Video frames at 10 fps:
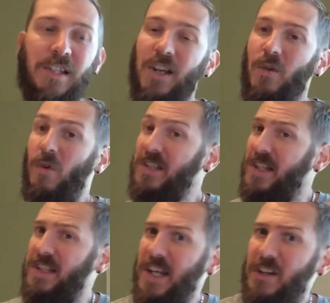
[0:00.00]
So what's
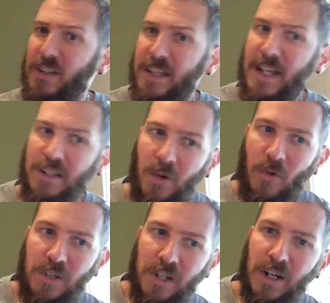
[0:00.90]
the secret that they don't
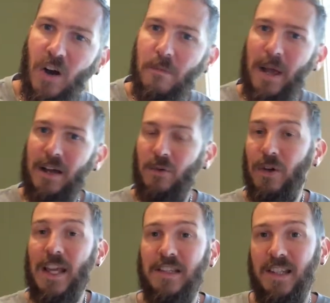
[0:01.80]
want you to know about? Or
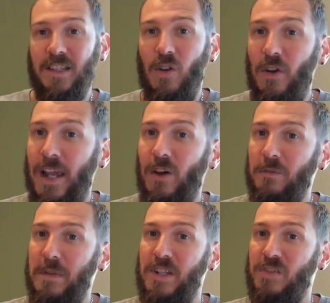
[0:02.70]
here's this
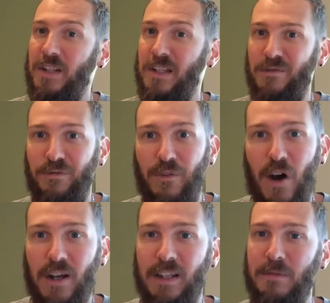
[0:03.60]
long-held mystery that's
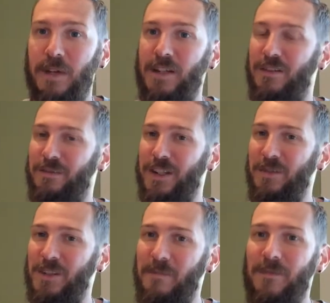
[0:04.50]
finally been revealed.